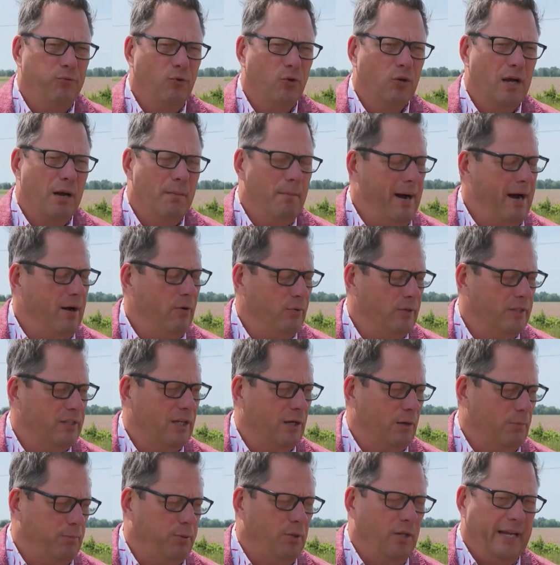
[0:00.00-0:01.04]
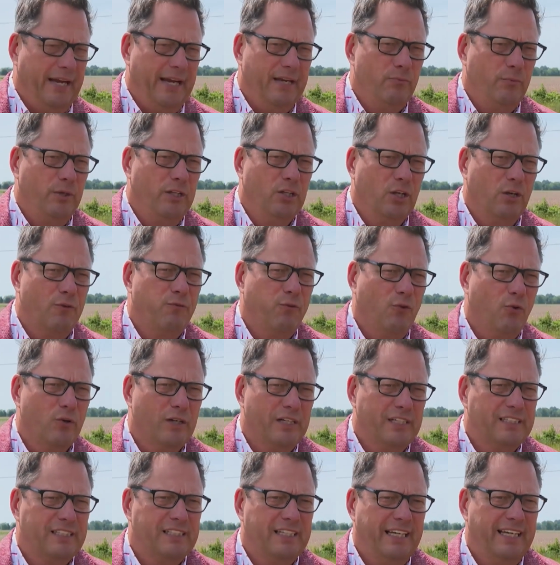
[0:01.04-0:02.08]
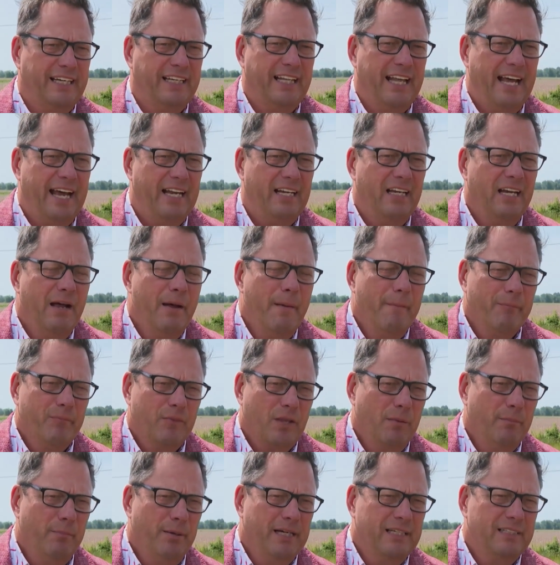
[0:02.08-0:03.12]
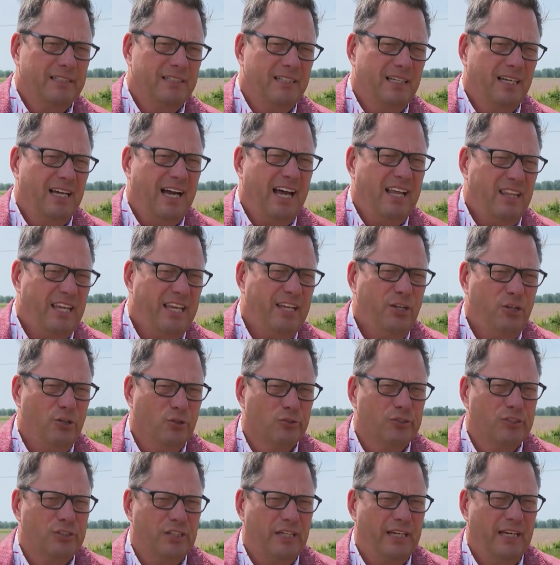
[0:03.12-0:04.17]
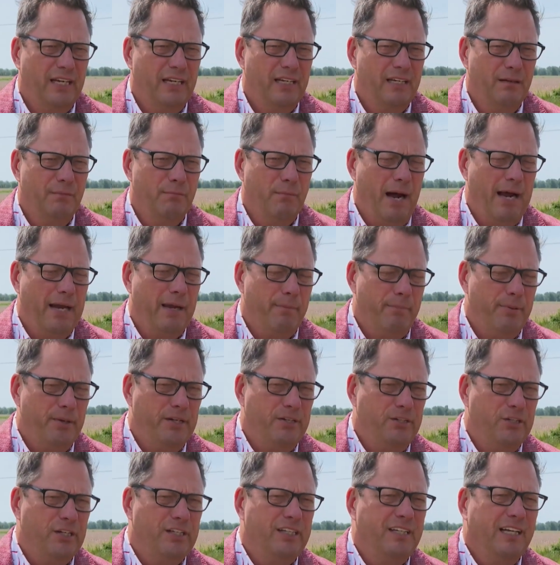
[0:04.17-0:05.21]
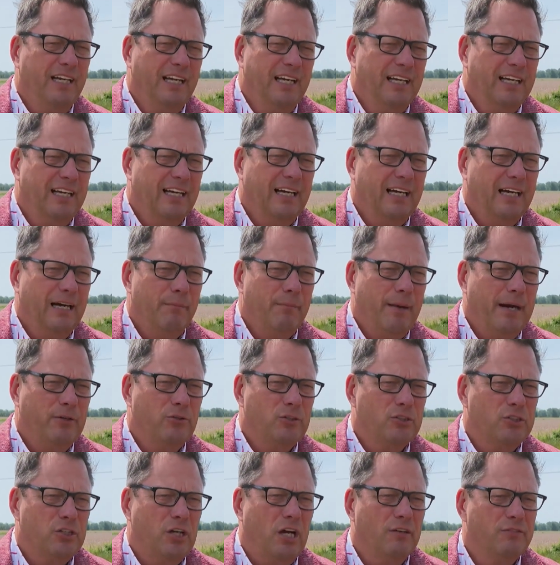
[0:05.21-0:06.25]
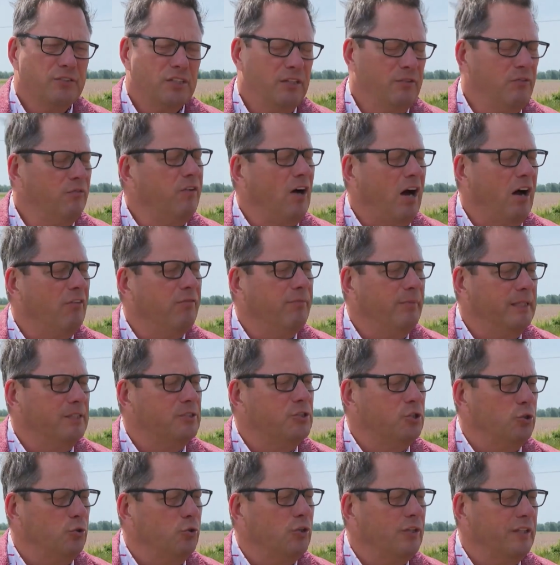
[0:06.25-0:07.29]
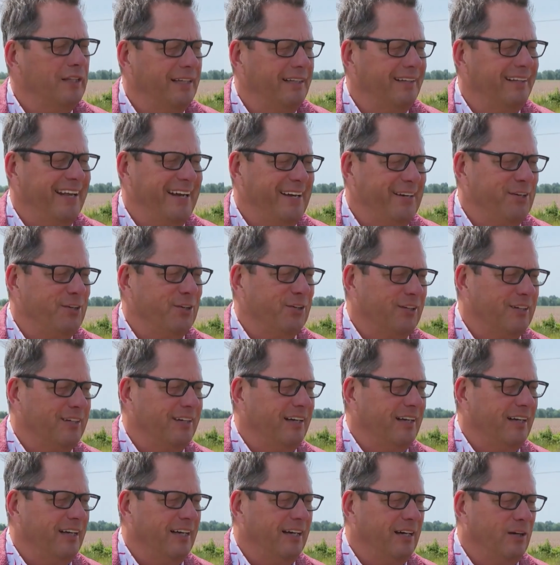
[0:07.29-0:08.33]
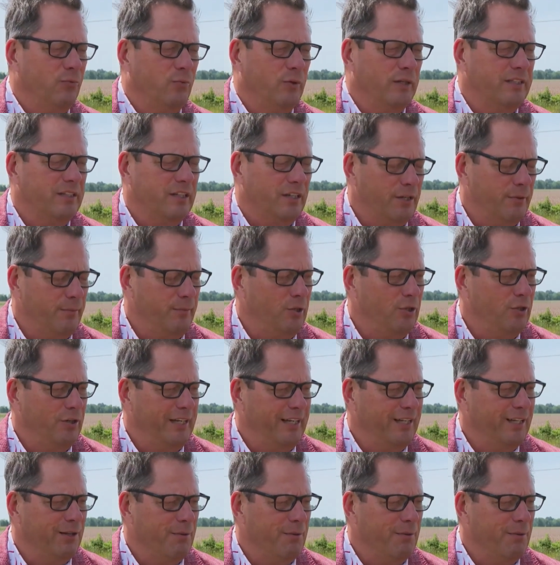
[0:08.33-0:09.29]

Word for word: will come out with their plan. We look forward to seeing that. But uh, I think you'll see, in my opinion, uh, Microsoft's involvement sooner than later uh, with the community of